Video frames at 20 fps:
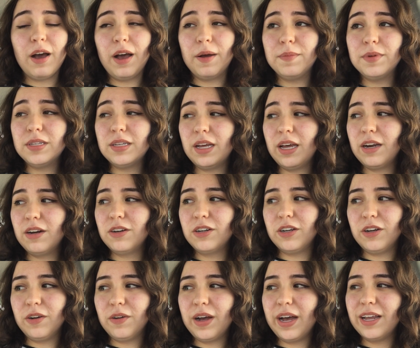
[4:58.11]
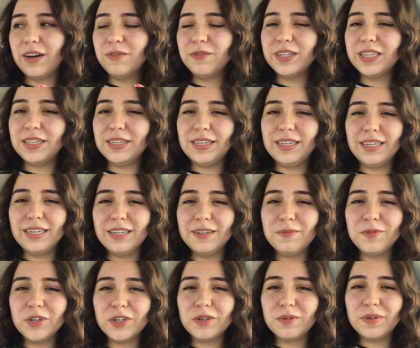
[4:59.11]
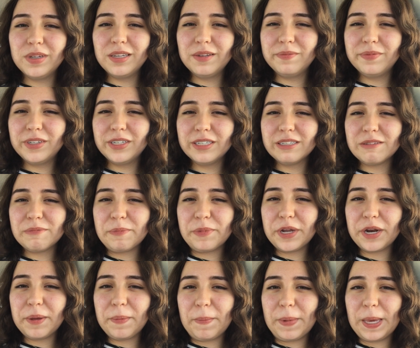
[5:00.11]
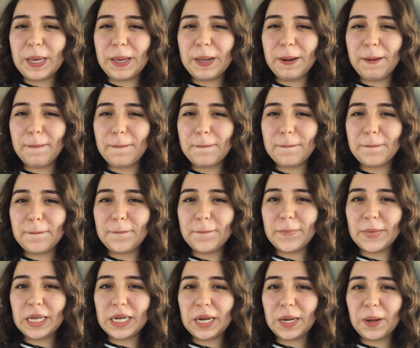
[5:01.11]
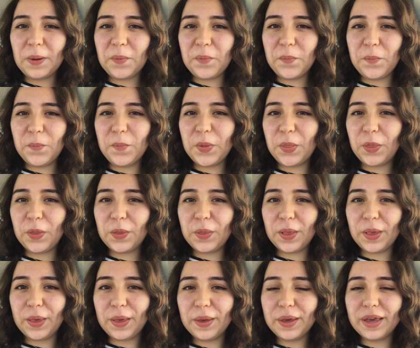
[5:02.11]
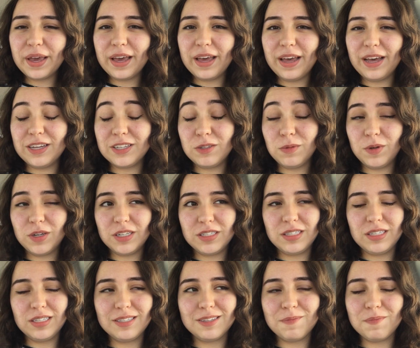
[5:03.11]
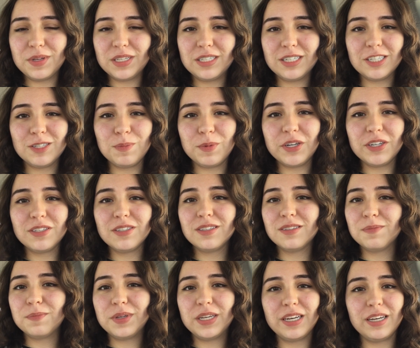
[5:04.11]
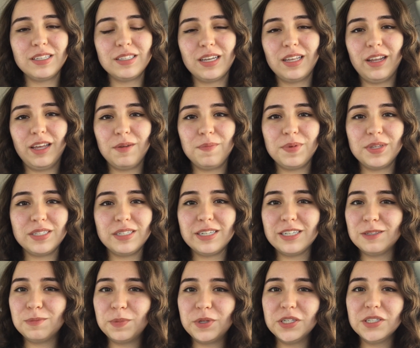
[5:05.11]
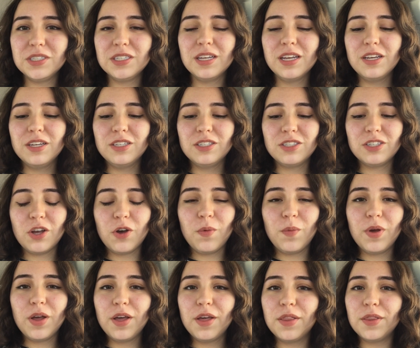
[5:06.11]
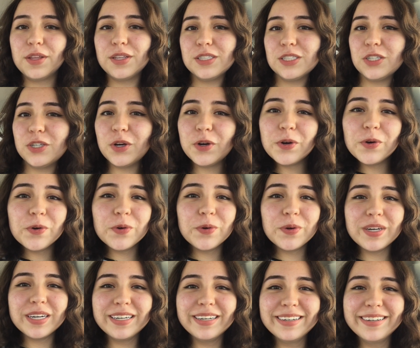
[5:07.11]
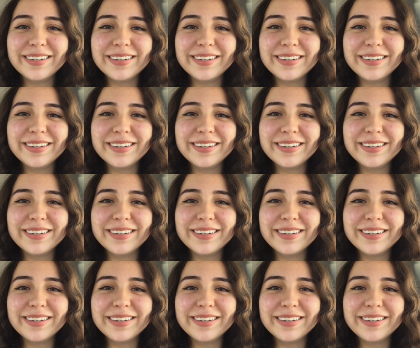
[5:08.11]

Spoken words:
I don't know. I don't really need any more Korean books, but I mean, we'll see. I also want to some business books because I like business books. So let's go.